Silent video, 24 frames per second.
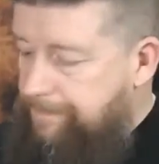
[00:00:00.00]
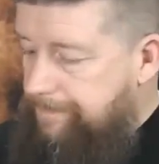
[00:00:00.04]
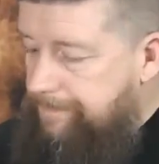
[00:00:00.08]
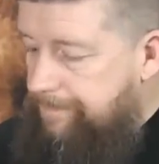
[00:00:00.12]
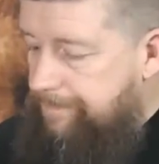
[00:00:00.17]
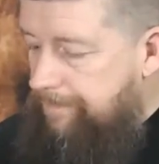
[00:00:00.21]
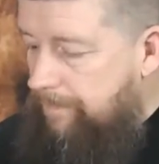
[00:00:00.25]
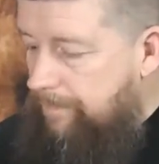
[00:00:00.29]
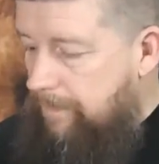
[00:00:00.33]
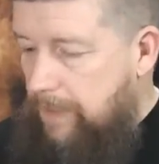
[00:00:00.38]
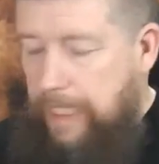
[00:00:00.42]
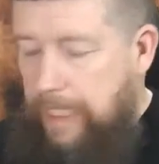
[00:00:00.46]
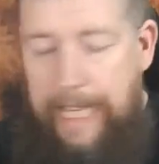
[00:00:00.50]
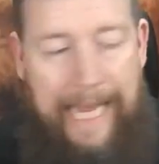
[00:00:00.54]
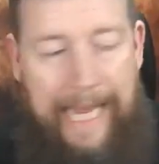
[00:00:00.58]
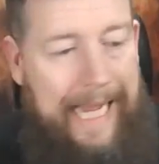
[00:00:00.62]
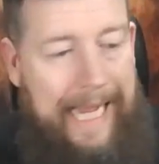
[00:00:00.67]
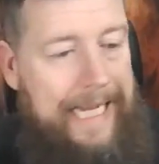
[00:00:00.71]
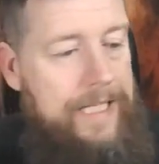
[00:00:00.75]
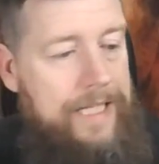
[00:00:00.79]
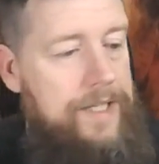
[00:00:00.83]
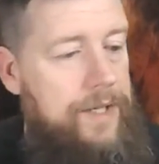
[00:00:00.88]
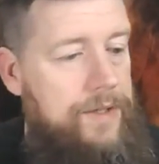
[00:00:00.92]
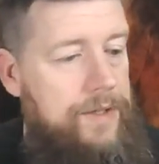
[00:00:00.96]

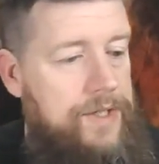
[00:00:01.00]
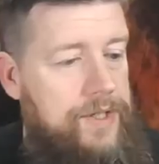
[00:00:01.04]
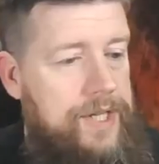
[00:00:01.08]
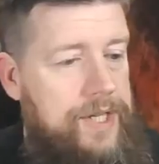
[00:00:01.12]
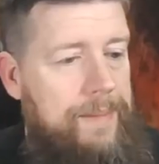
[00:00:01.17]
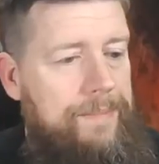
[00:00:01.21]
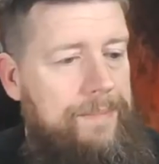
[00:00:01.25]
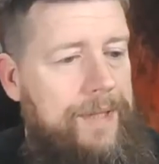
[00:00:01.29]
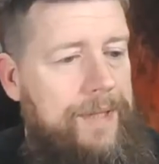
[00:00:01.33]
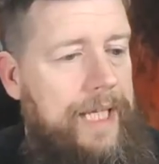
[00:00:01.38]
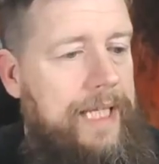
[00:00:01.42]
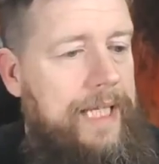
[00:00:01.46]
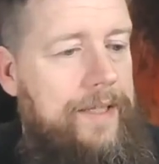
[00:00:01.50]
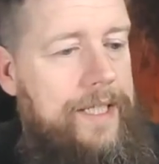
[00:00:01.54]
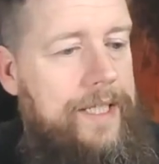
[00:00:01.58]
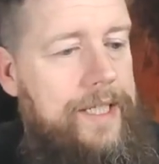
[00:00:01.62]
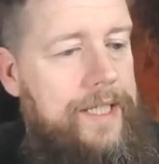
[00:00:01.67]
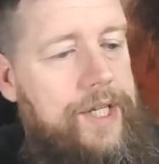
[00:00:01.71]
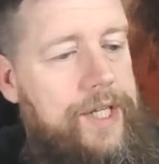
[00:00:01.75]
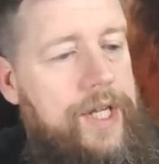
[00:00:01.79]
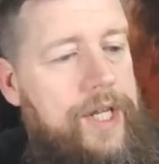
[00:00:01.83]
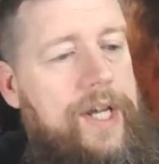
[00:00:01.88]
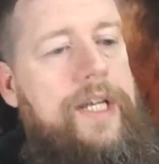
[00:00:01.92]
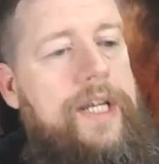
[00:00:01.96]
And something that
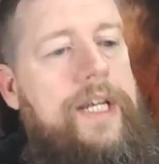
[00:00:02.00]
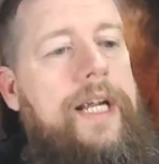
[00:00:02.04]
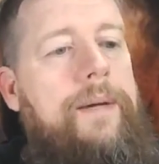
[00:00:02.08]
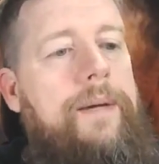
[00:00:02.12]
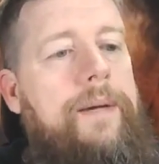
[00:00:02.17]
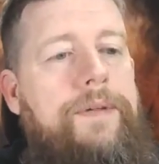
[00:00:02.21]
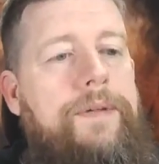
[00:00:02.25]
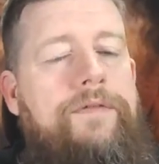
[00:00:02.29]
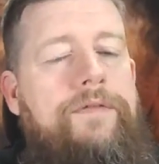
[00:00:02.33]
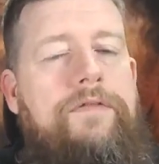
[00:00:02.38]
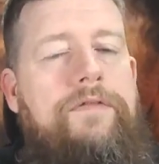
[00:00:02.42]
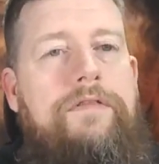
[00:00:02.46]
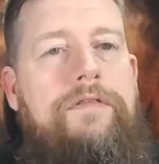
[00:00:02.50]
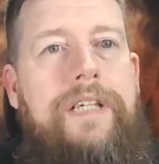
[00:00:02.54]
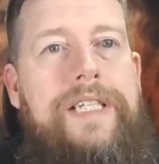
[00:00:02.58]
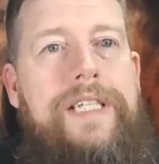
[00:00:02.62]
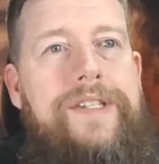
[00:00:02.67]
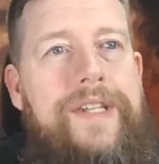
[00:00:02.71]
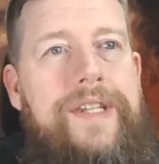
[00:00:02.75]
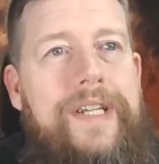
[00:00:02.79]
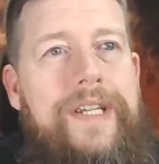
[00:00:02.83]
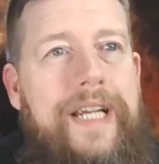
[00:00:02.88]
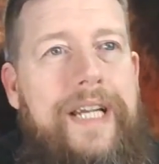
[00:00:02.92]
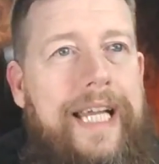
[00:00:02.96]
turned up
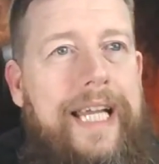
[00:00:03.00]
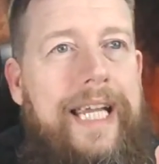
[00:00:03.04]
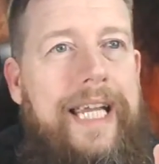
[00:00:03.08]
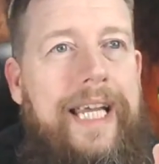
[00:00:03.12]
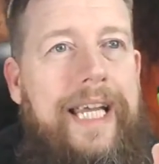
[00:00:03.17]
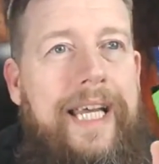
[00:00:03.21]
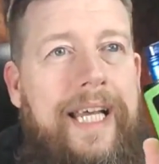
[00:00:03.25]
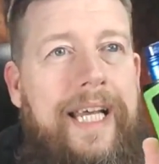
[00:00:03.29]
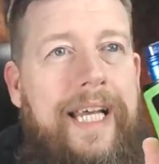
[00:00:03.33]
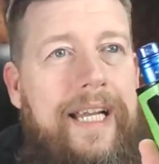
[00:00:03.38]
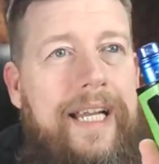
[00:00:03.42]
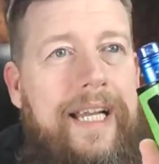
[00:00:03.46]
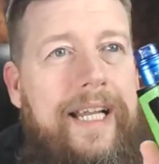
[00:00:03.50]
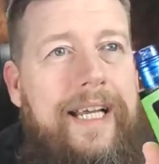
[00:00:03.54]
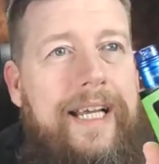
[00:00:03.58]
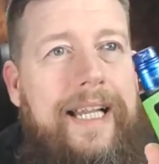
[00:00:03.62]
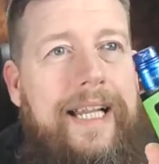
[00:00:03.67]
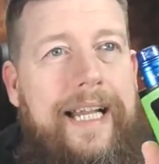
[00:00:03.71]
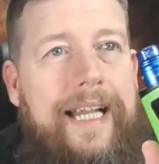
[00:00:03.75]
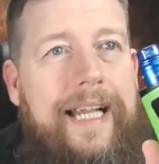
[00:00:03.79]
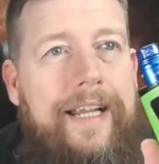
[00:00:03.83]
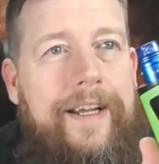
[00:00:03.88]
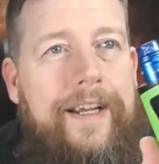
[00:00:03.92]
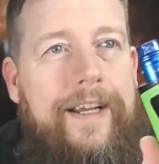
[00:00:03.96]
recently. Look at that
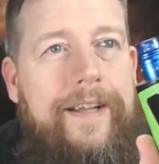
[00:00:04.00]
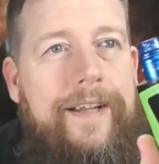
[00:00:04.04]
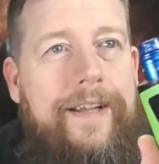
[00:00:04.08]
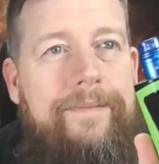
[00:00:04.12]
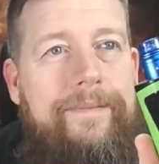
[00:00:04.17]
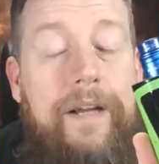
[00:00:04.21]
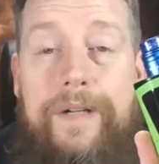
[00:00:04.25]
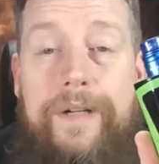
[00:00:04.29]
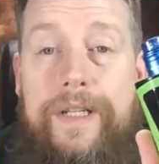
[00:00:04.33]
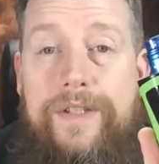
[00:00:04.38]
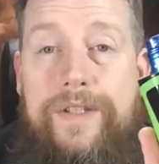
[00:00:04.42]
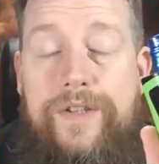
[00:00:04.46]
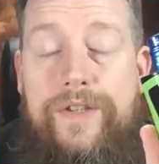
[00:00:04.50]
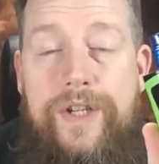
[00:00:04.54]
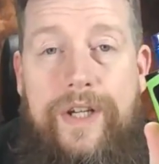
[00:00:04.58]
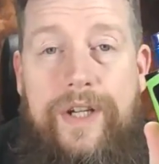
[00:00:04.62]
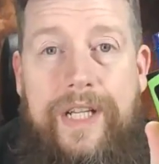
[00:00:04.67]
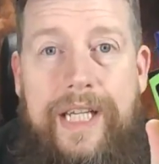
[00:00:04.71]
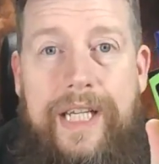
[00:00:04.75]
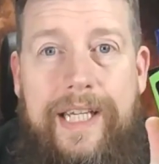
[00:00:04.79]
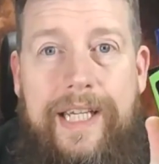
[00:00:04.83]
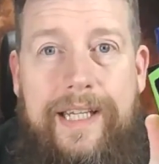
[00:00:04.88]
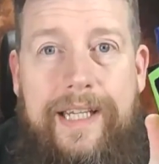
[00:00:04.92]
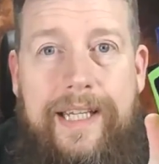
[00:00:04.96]
look. No, it's not
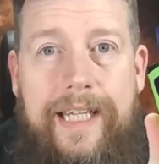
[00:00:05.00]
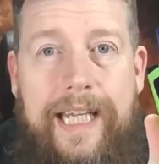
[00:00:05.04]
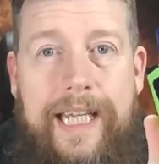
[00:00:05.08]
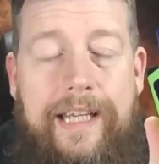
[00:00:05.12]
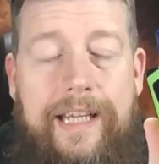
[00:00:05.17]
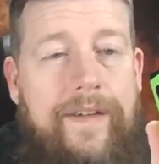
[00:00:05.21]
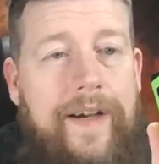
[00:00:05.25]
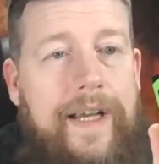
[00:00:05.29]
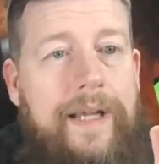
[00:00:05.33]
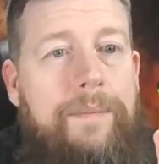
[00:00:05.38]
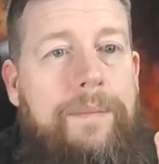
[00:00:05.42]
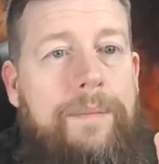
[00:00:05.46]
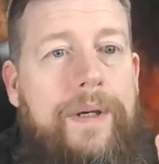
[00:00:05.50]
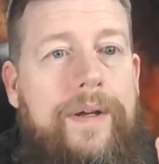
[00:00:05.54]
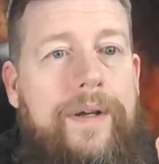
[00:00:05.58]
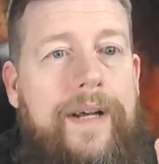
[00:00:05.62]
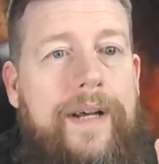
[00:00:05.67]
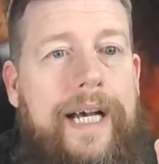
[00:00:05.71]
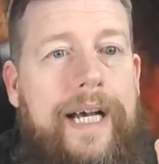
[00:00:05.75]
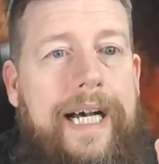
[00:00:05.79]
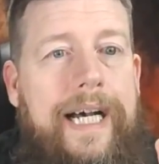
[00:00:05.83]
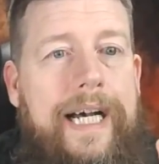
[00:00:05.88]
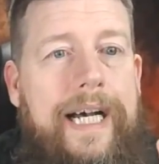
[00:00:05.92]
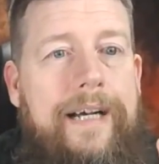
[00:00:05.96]
a Geek Vape
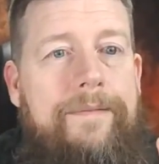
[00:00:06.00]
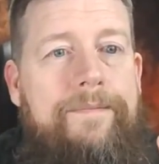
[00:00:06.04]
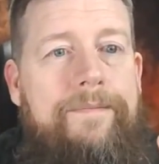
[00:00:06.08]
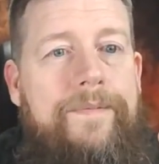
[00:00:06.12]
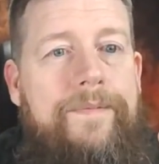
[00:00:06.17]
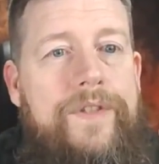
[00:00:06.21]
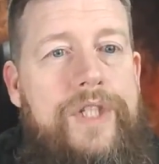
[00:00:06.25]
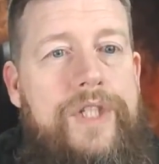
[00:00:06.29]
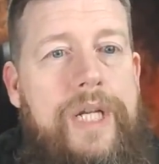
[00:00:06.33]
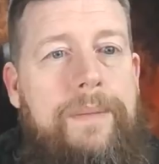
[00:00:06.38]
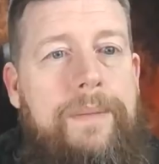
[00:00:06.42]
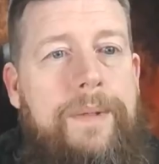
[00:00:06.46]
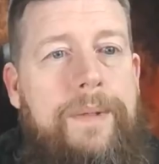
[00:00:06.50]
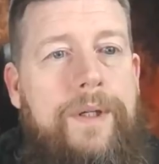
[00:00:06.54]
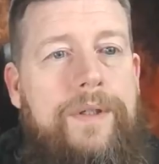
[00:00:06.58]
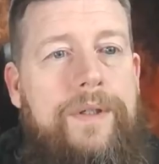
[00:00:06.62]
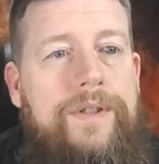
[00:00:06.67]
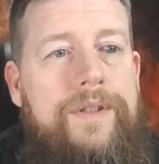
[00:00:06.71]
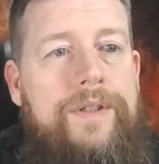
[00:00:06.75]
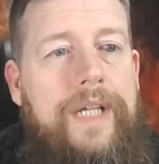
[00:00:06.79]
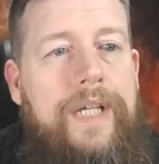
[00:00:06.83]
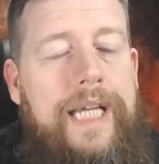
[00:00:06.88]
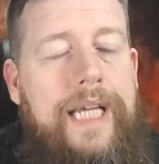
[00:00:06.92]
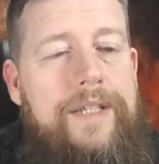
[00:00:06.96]
G-Box.
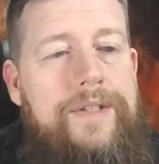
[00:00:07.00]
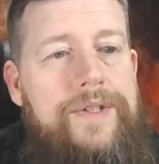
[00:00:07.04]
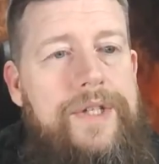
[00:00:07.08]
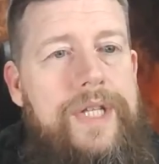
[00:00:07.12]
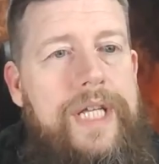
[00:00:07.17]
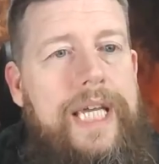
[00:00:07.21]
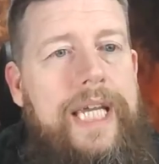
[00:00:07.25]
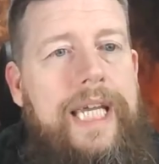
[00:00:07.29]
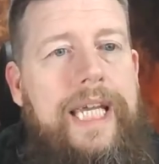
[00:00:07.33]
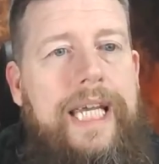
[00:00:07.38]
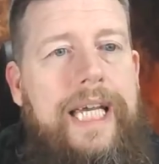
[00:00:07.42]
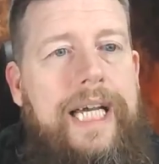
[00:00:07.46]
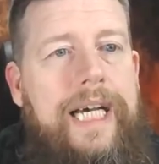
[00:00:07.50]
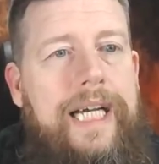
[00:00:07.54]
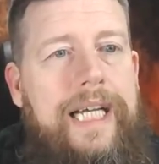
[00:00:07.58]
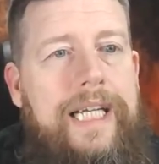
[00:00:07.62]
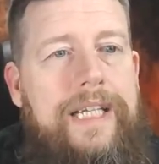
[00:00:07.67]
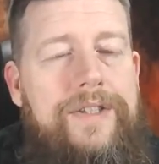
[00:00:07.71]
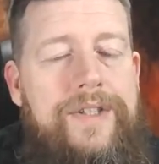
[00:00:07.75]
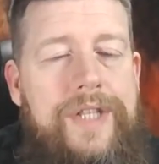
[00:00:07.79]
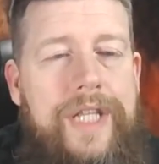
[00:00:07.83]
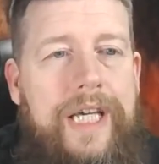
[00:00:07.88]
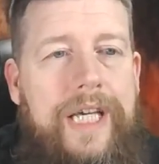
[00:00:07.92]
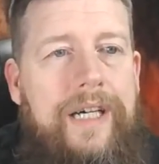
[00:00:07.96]
It's the
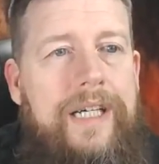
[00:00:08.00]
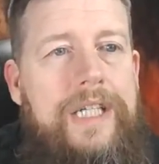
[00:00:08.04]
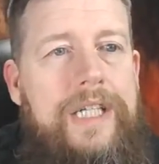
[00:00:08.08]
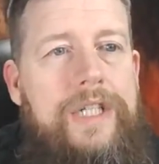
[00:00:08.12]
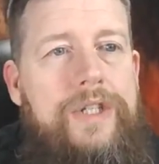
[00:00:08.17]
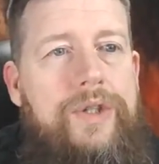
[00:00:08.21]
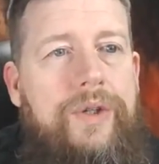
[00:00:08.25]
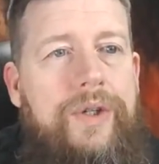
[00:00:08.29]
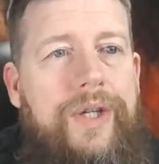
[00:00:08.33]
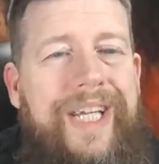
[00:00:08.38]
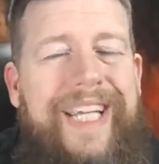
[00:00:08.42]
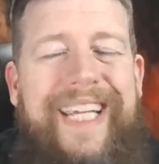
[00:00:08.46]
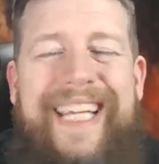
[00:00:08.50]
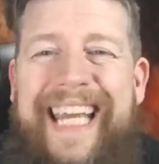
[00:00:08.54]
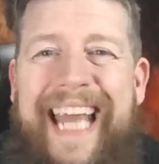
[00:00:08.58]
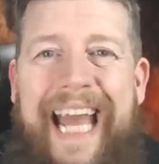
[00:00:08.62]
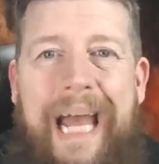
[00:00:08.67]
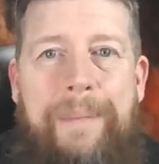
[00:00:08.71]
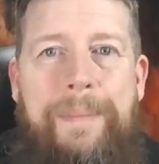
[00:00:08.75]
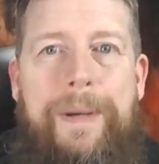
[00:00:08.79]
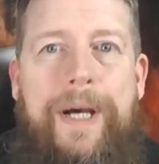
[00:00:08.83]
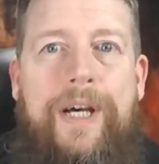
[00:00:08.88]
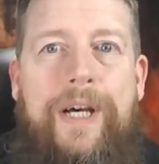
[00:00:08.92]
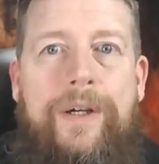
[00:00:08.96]
iJoy
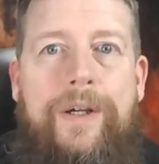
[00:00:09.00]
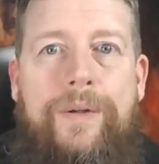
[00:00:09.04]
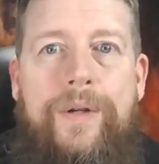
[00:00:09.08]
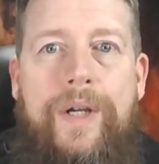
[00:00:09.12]
Capo